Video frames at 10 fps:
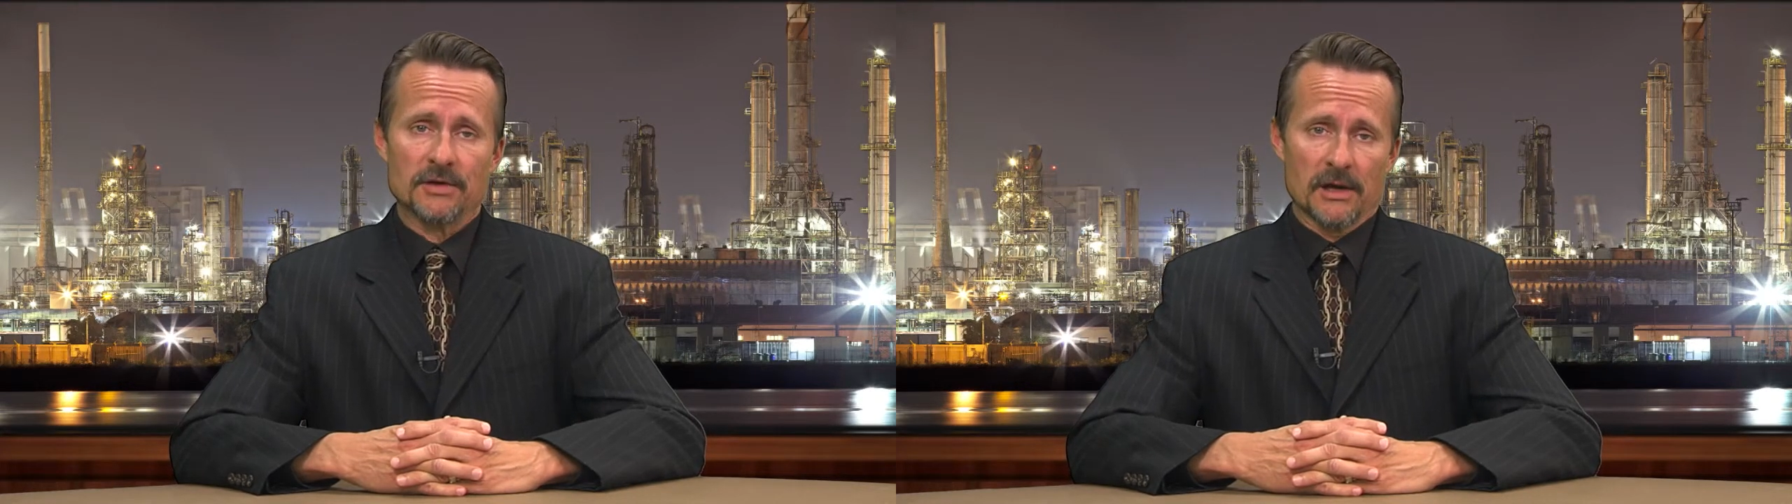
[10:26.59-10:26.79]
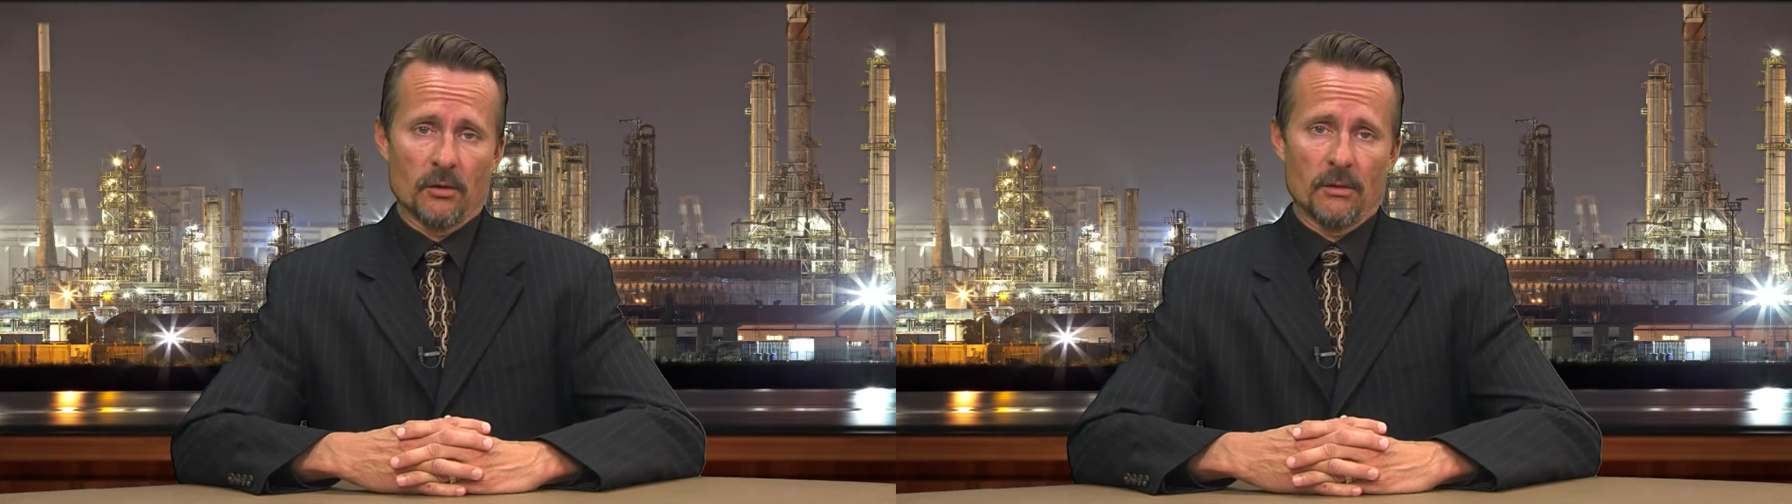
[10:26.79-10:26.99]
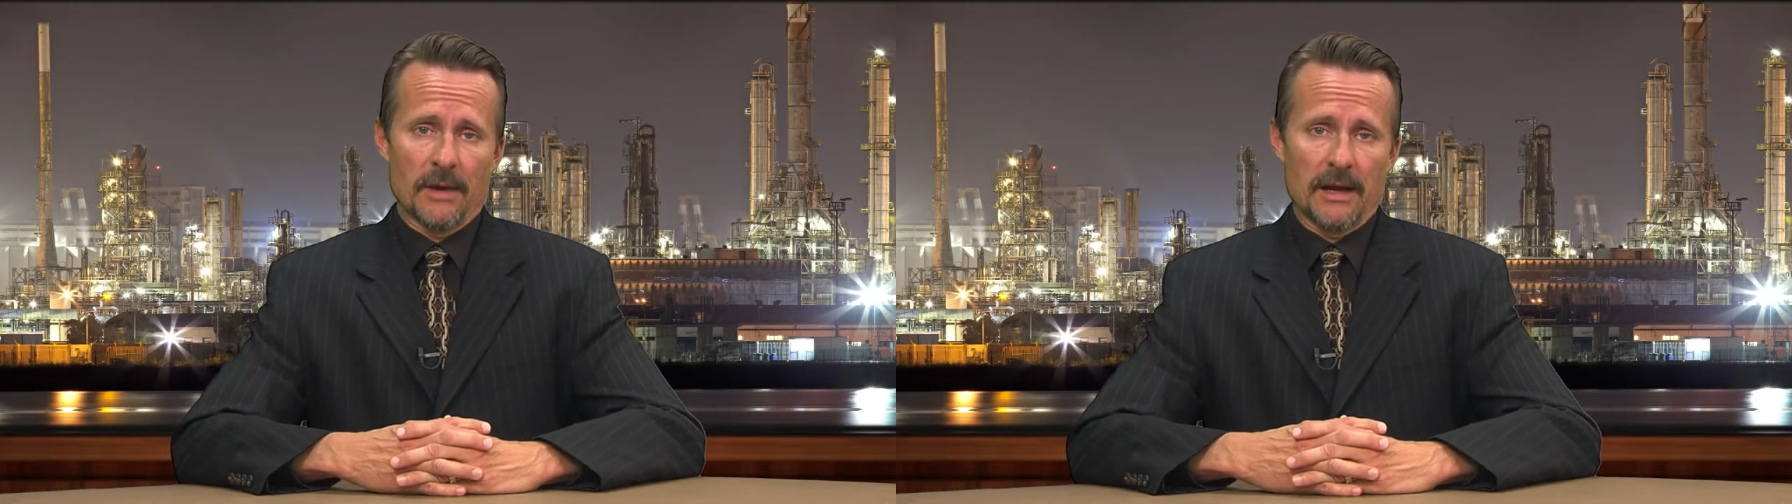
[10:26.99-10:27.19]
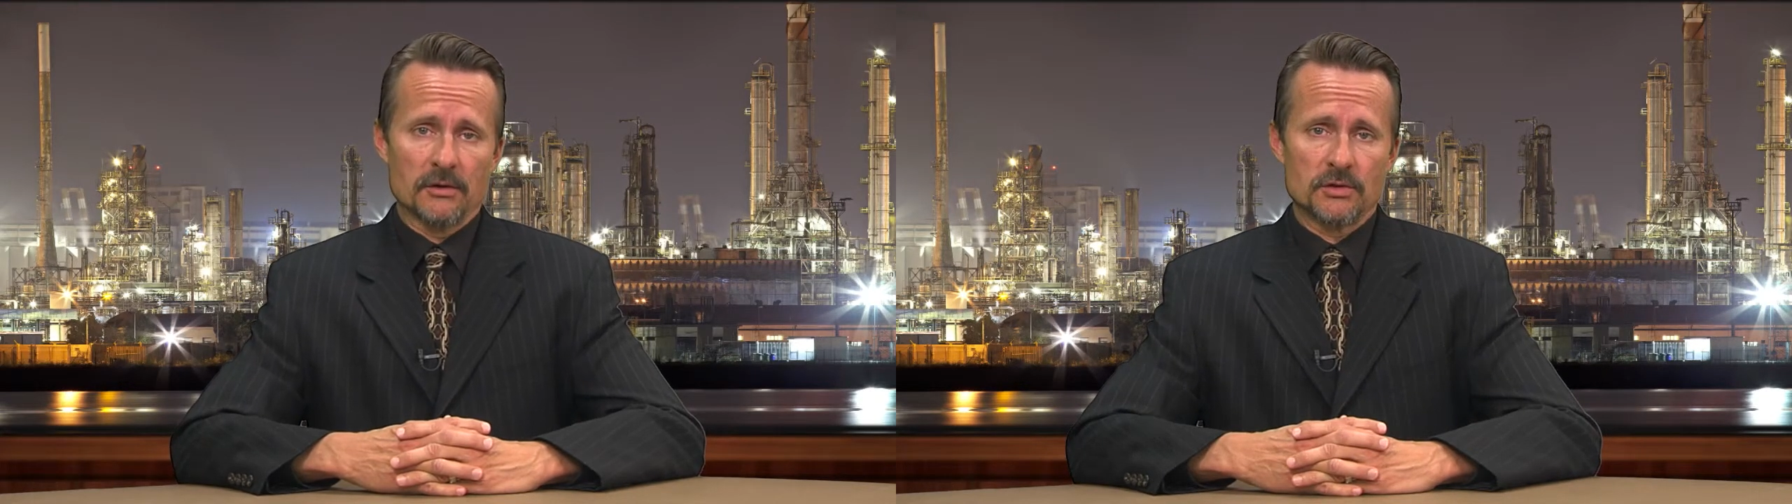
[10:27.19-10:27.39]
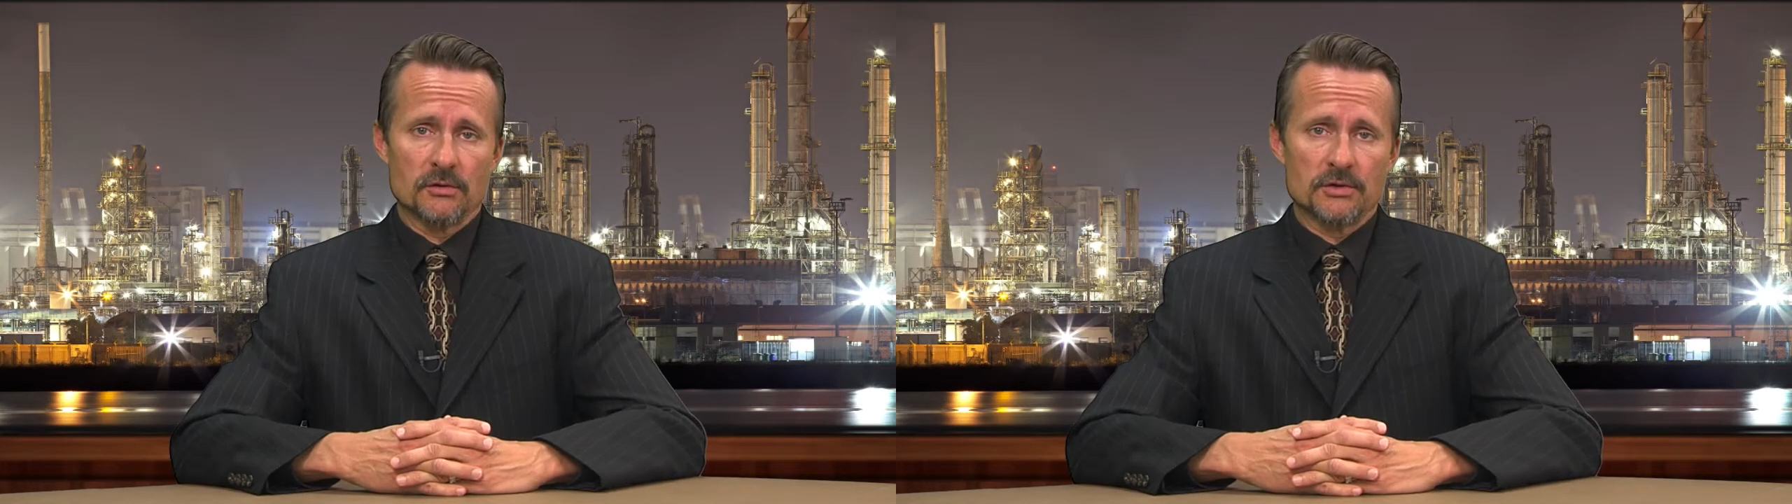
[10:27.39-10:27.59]
General
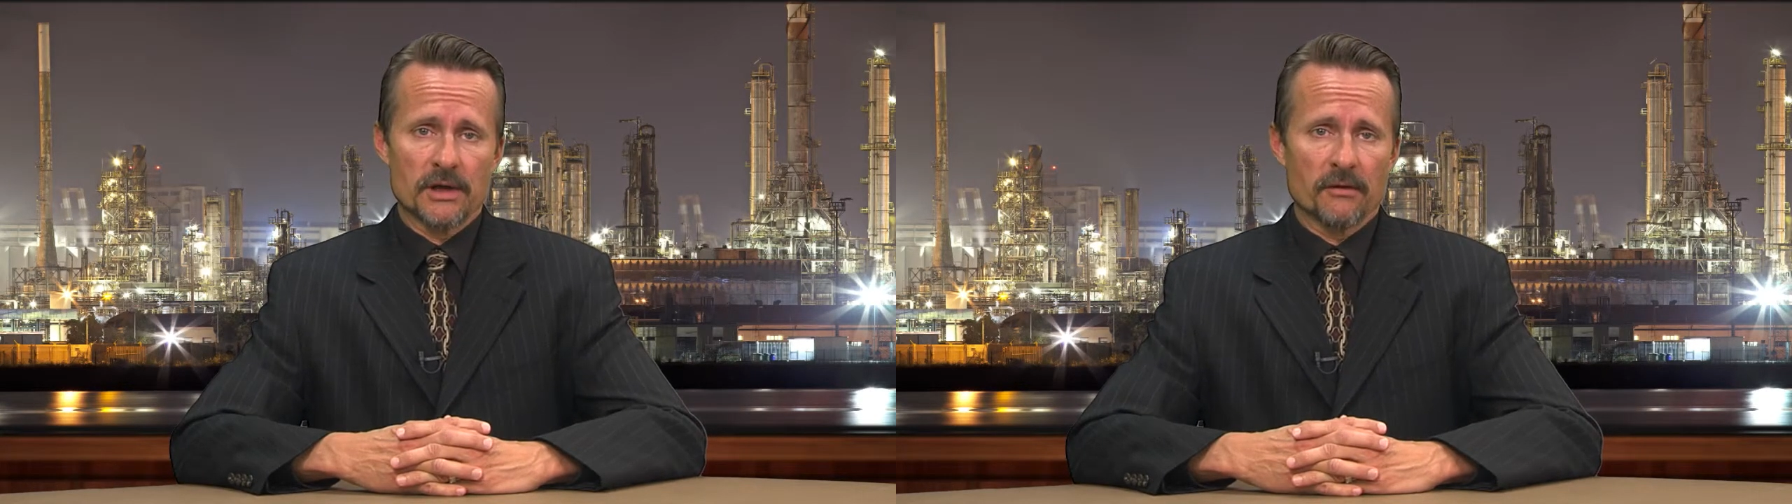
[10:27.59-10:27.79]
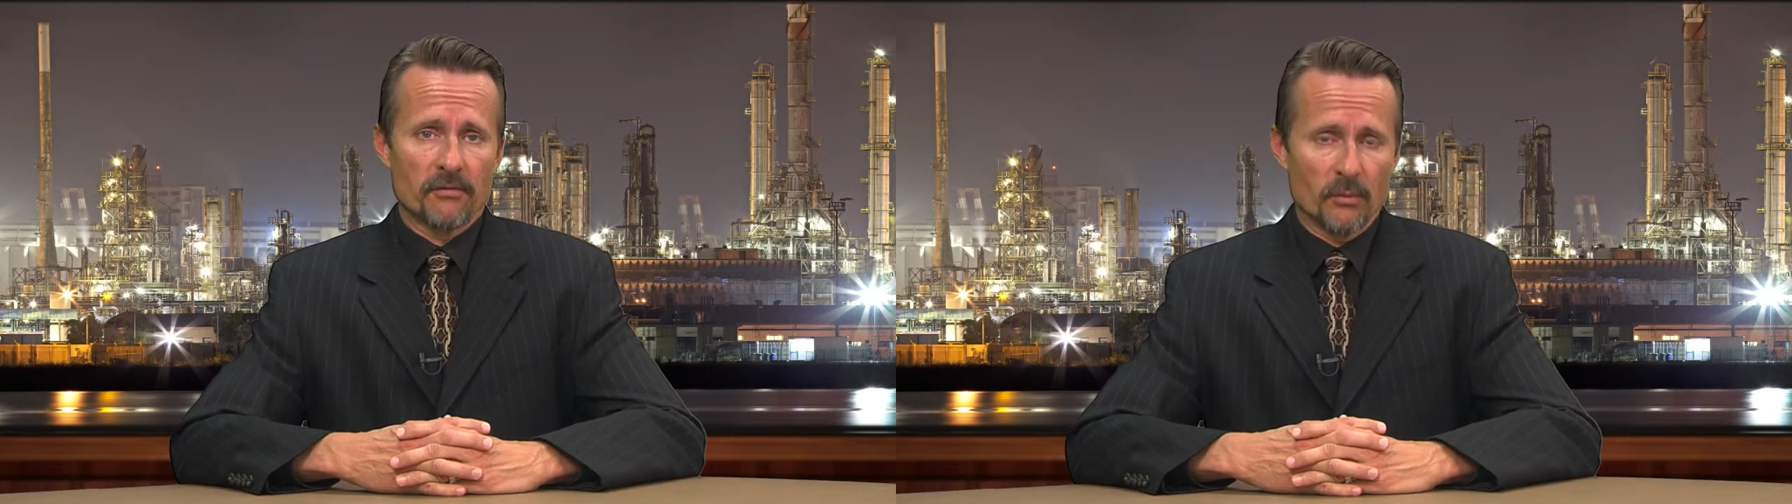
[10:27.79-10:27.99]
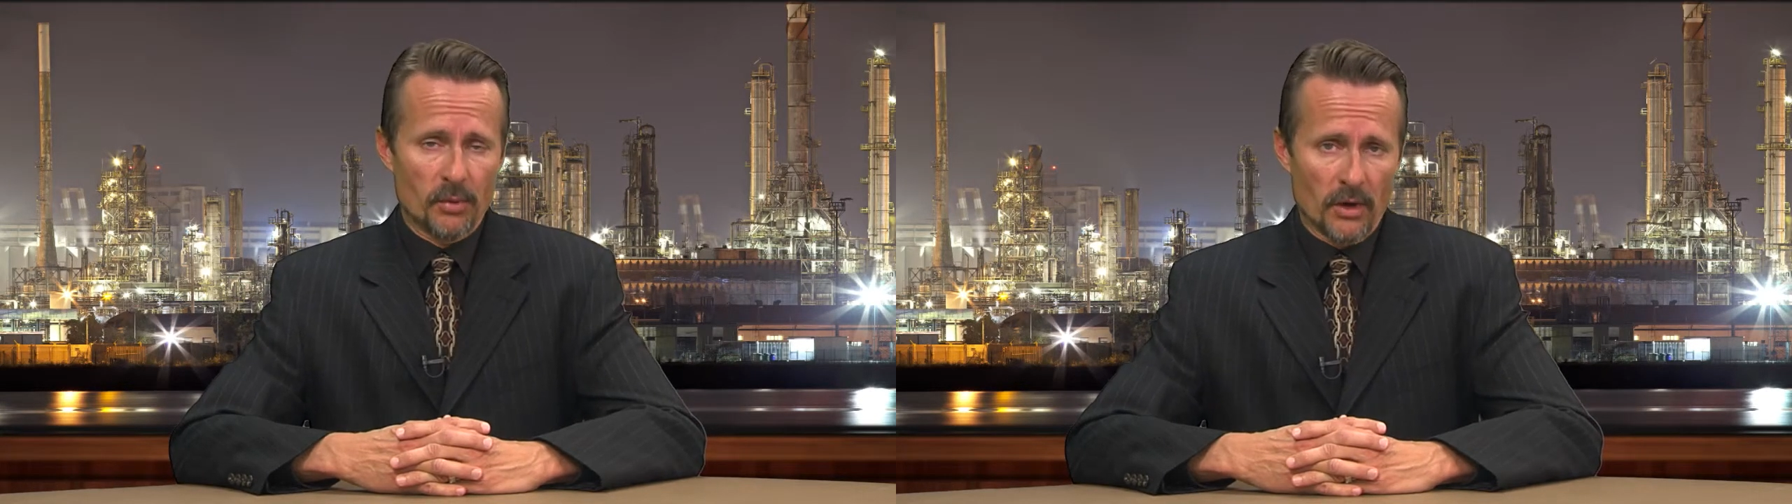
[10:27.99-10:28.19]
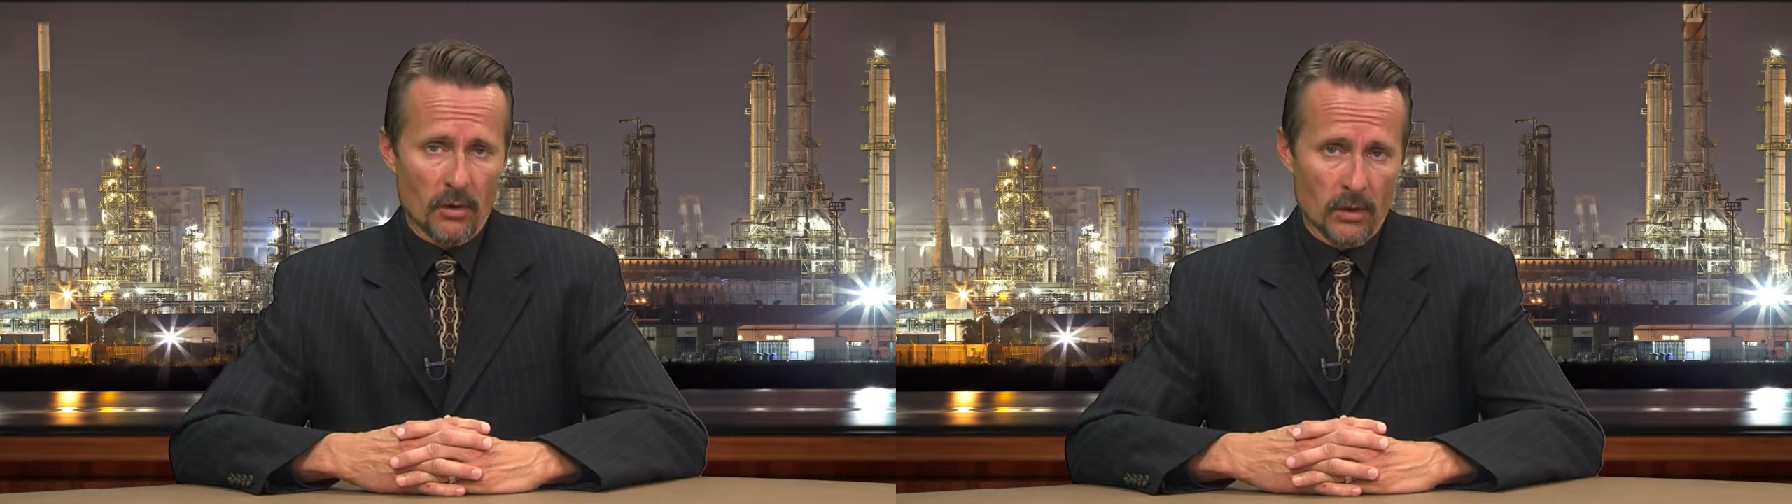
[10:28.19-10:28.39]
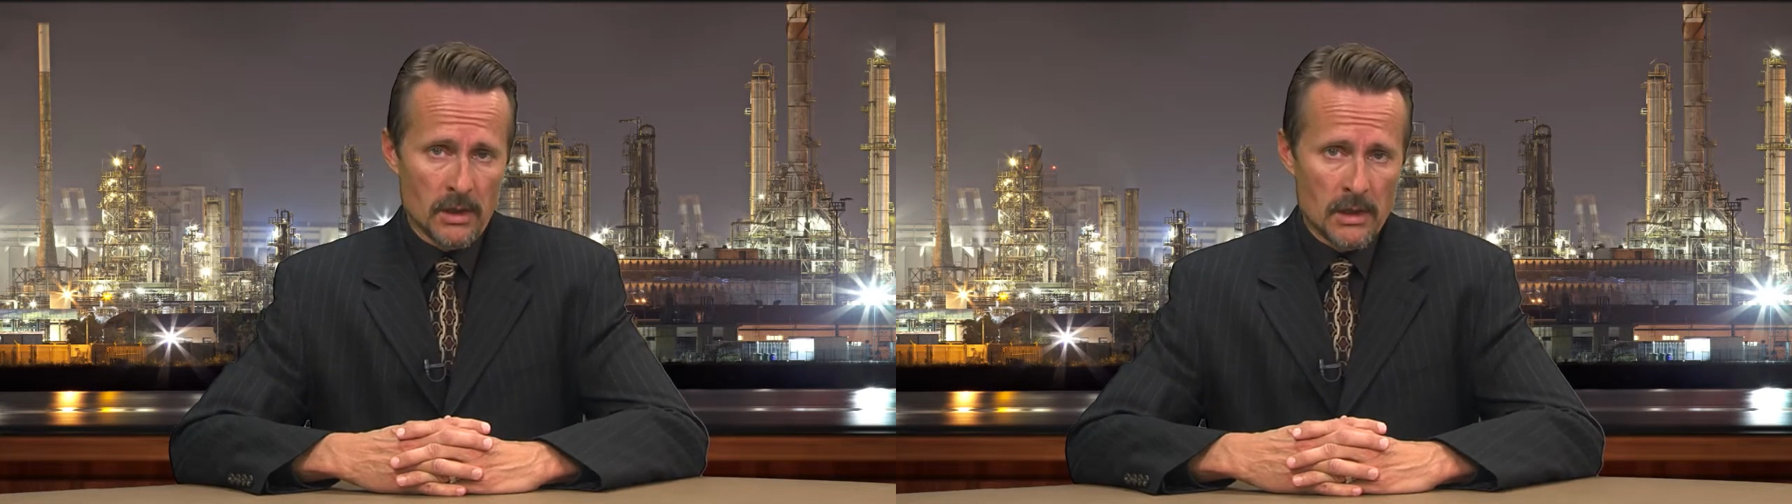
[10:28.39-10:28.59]
Manager Jennifer
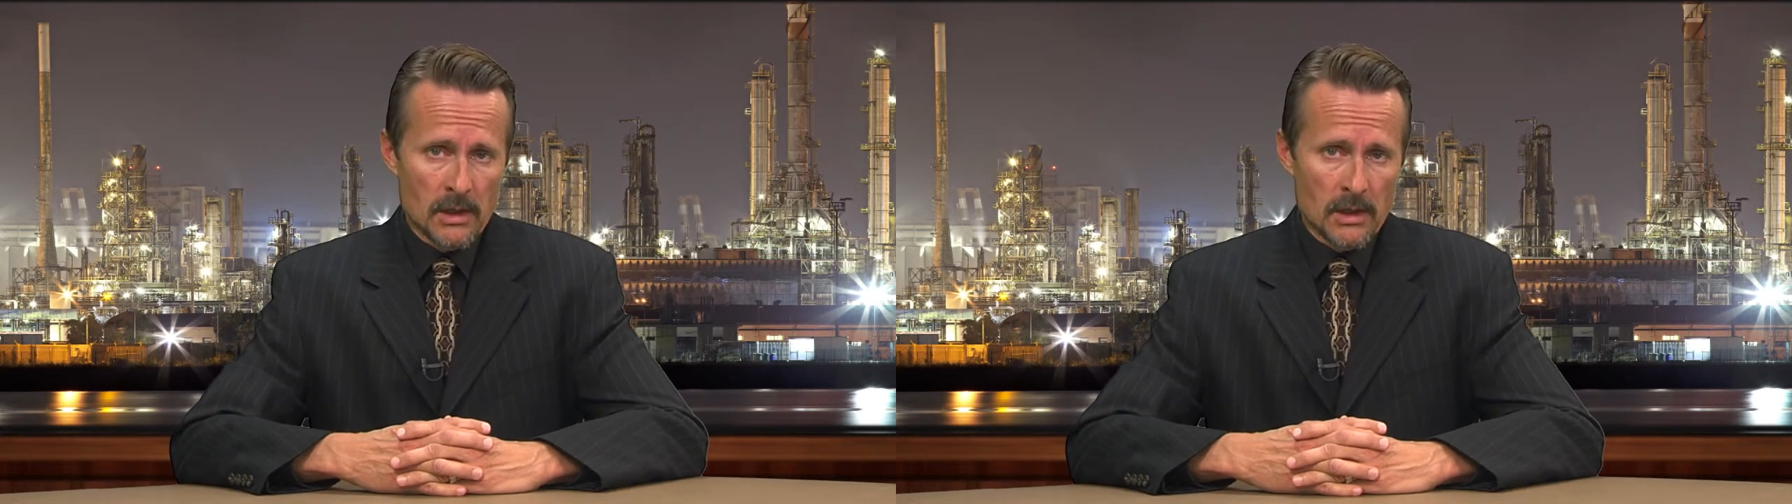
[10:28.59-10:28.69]
Bowe,